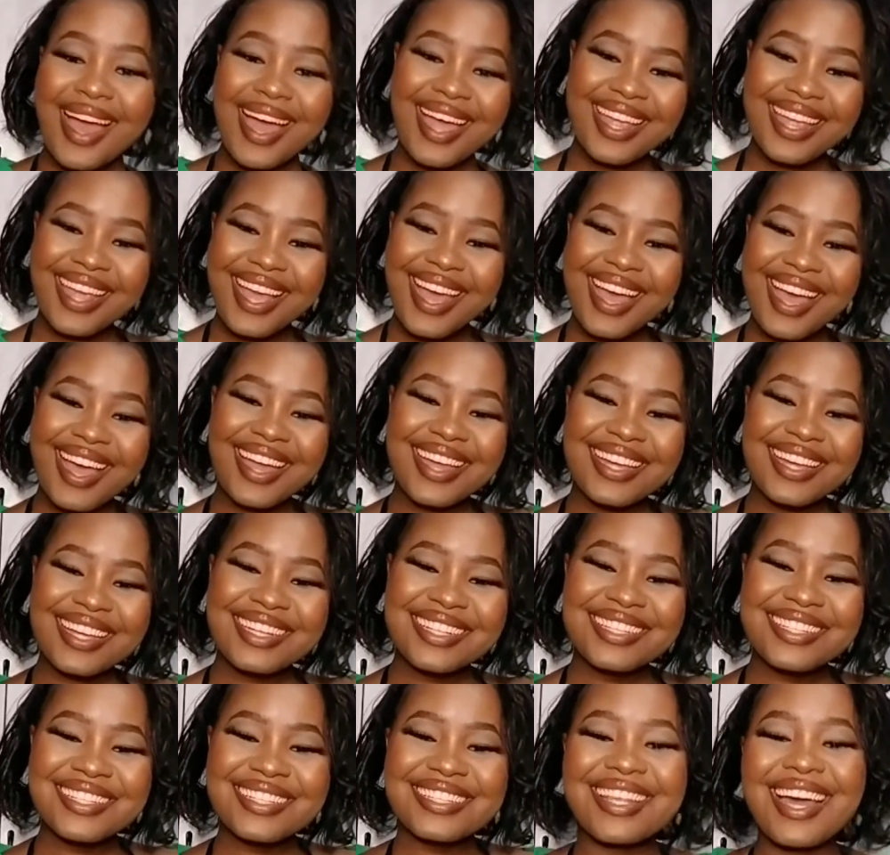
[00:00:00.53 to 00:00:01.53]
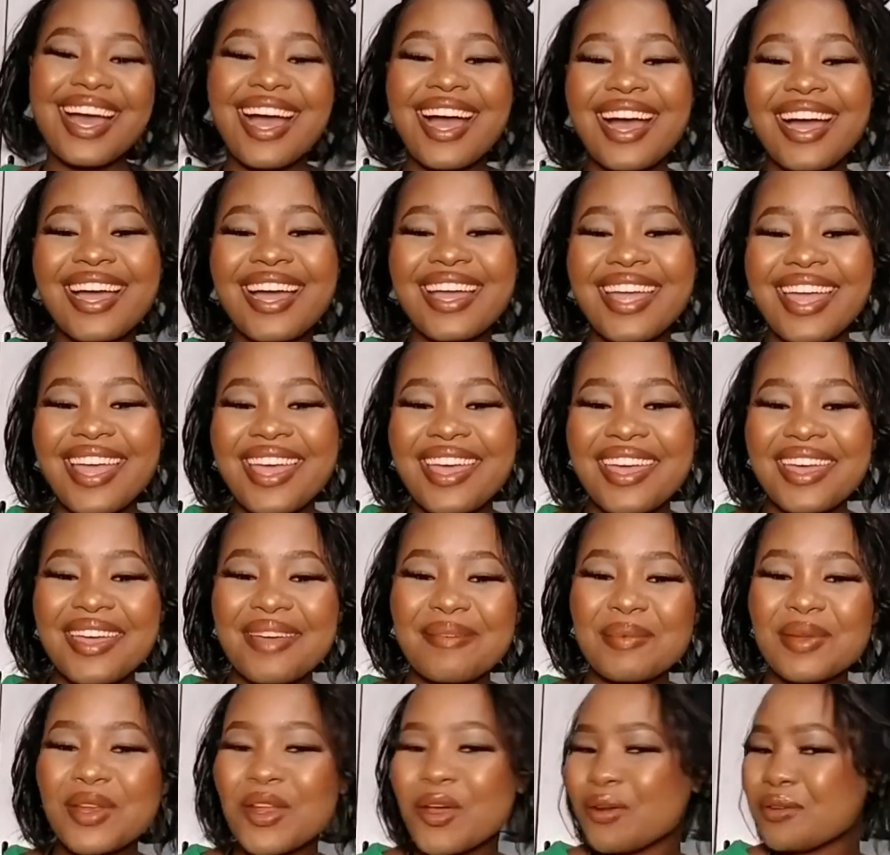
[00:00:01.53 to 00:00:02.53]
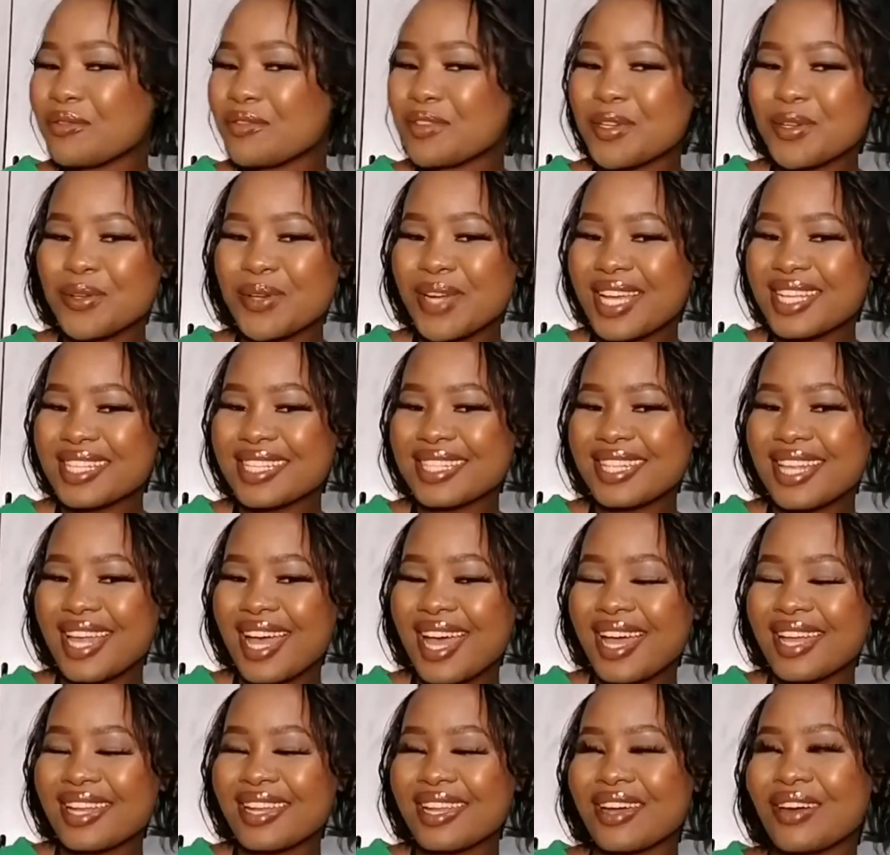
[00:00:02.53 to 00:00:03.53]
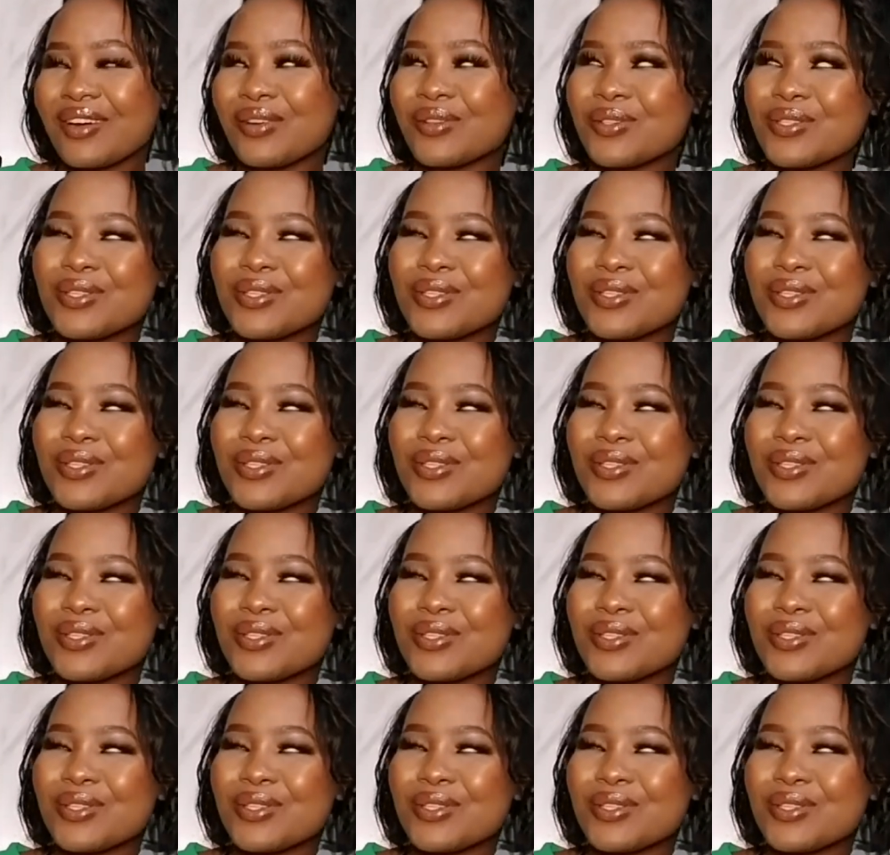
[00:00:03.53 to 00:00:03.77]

Hi guys, I am Noluvono Nkasana,